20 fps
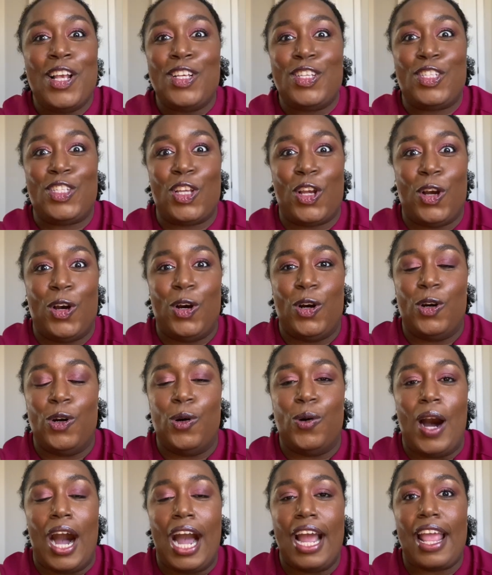
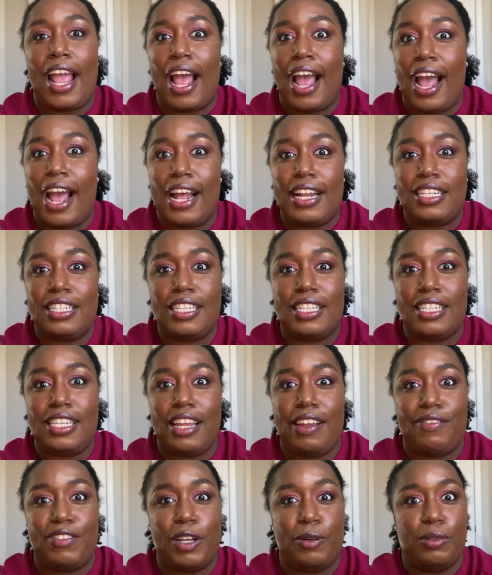so I had to see
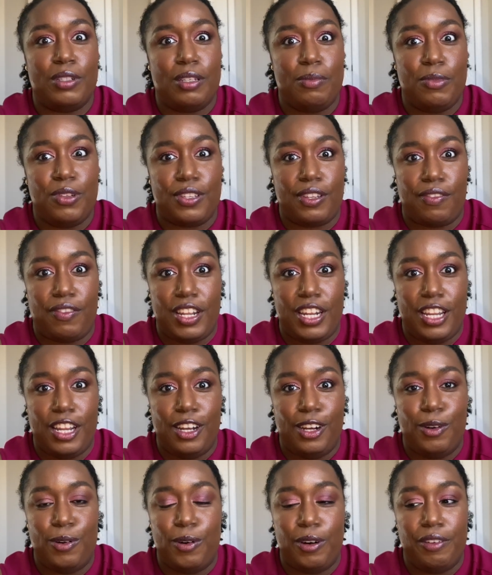if there was a music
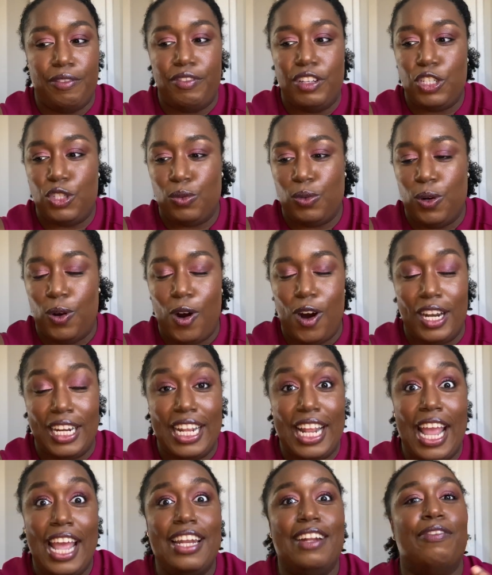video or a visual on
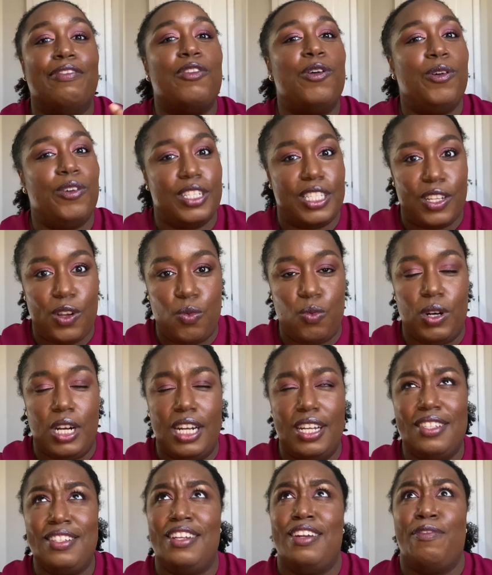it, and of course it
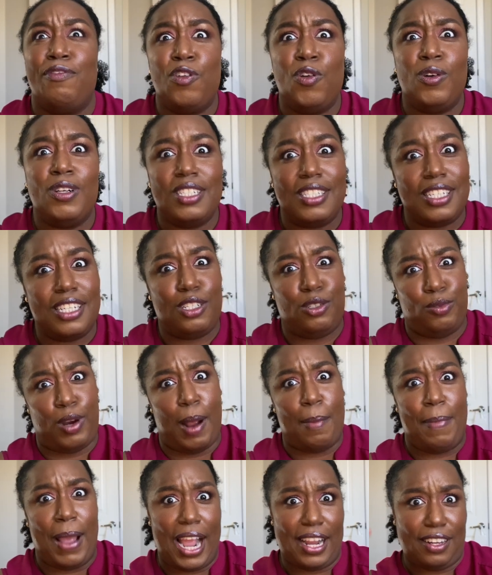was. And of course it
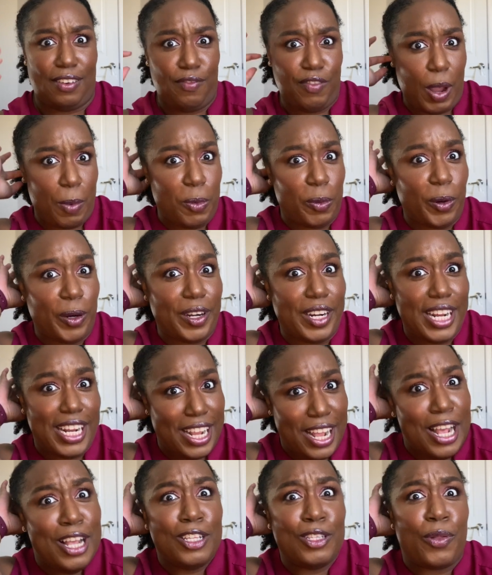dropped back in February,
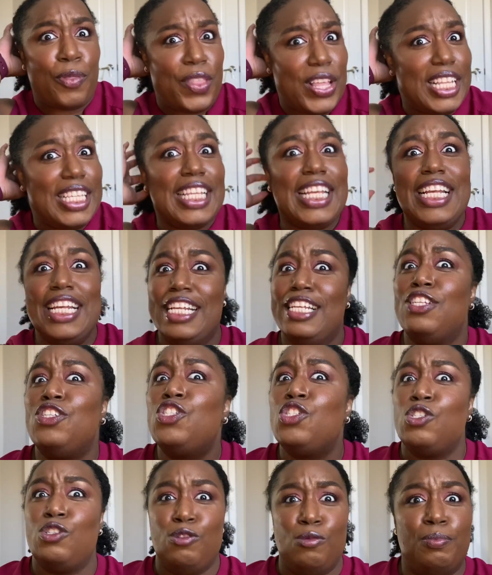so this is
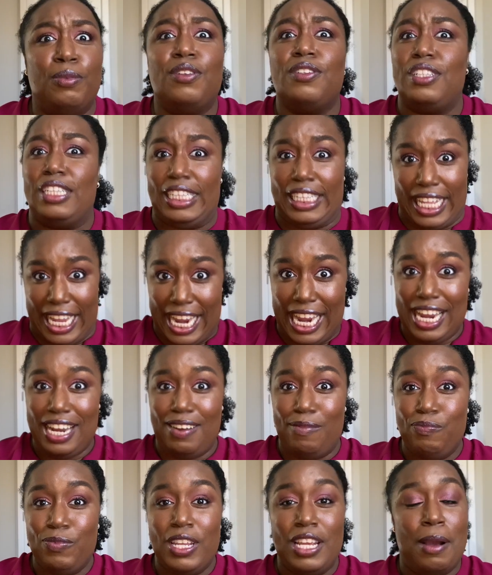super late,
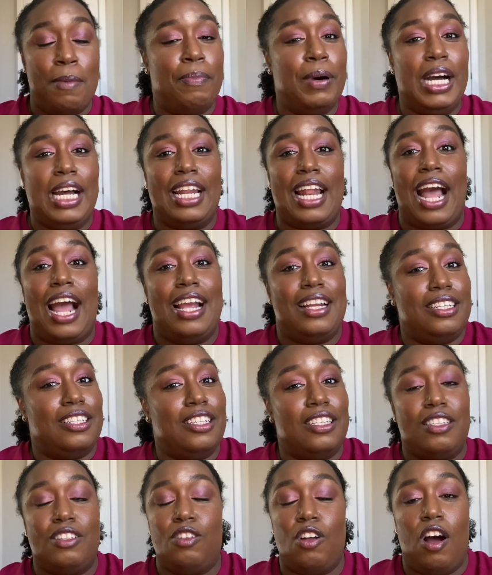but I
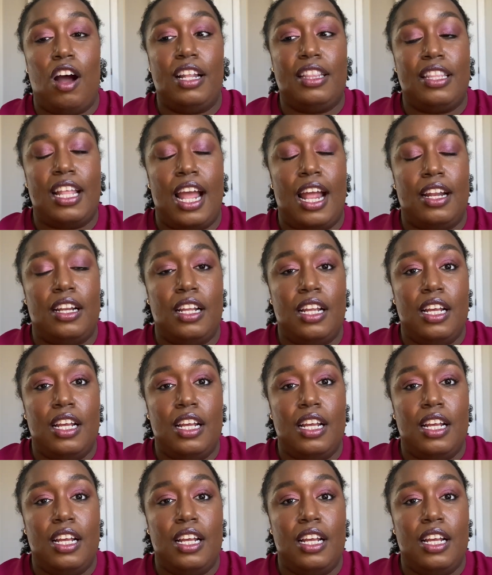just thought that